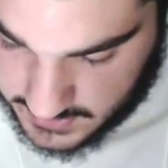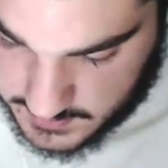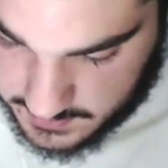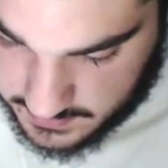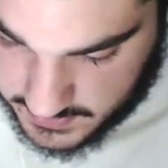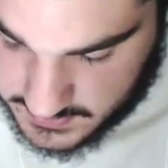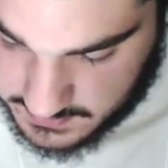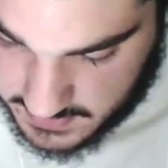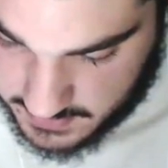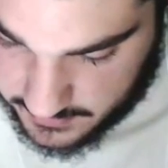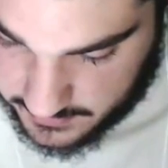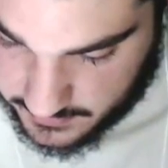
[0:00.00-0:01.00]
It was because
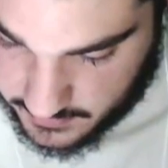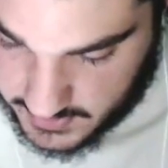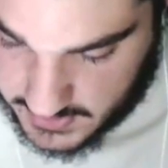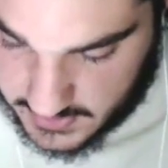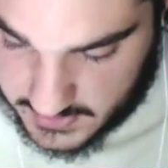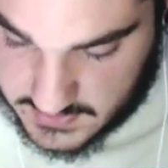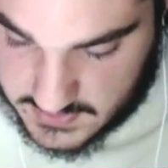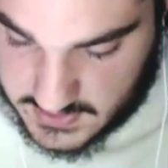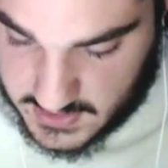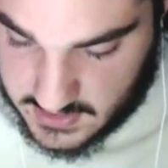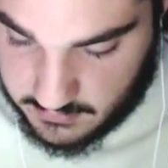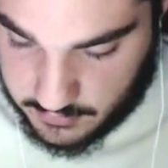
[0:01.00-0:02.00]
people thought Alexis
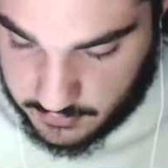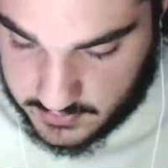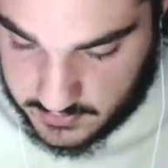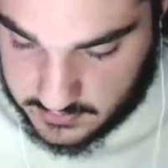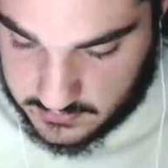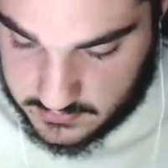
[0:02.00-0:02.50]
handballed it.